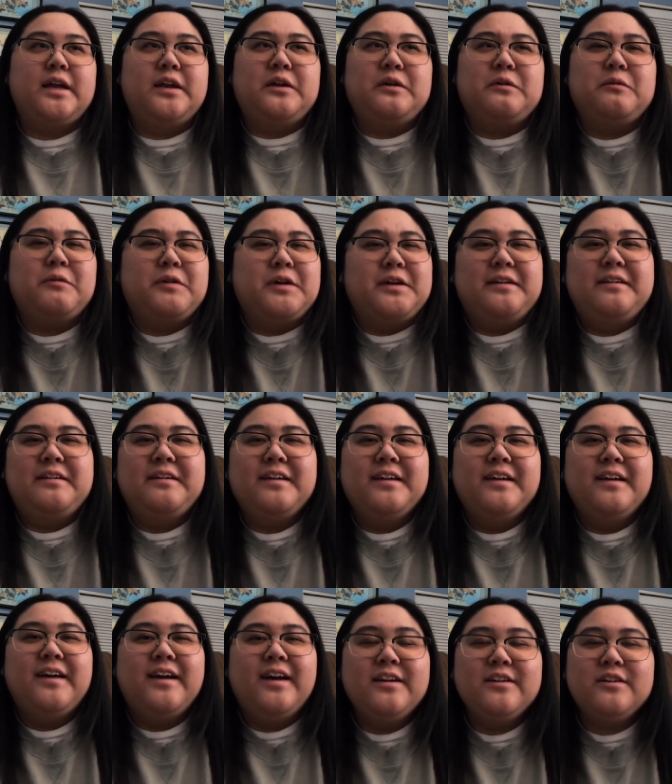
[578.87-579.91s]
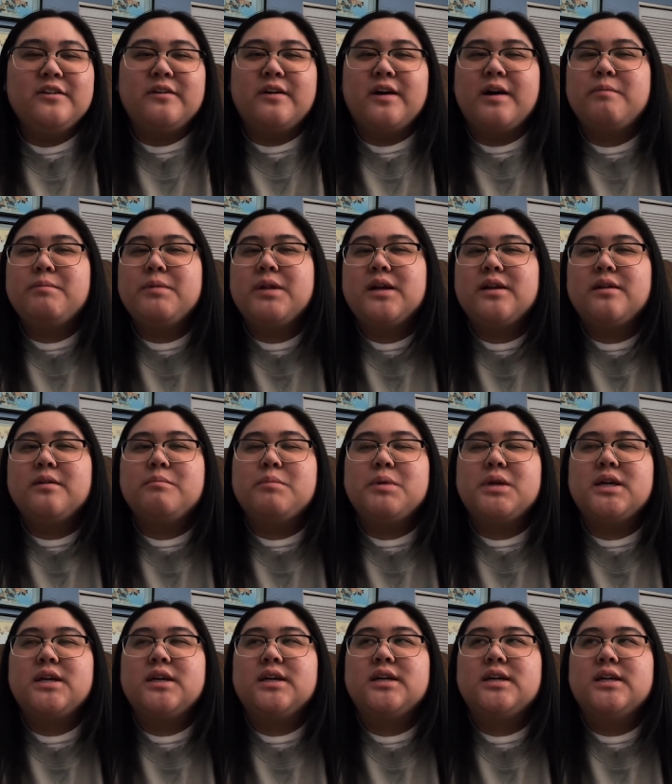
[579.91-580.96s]
getting one. I don't know. I'm not a
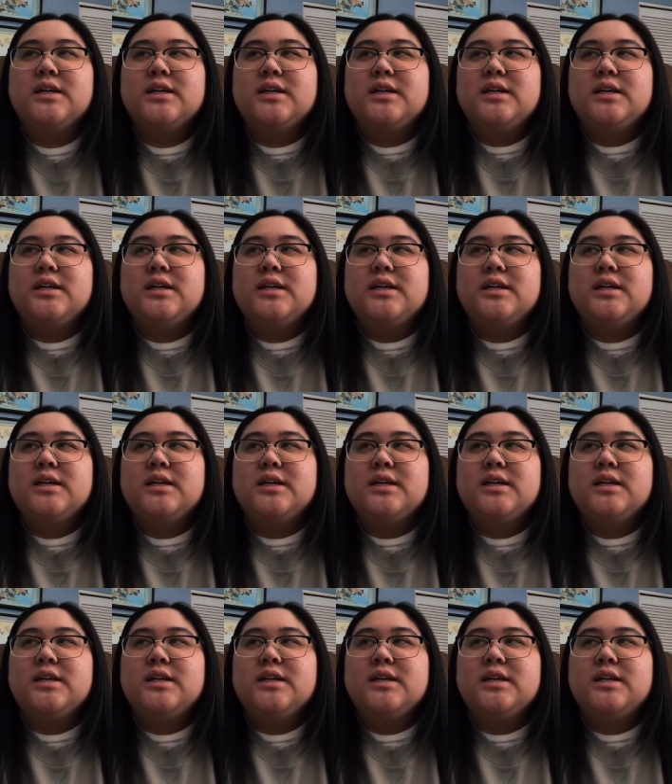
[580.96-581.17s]
big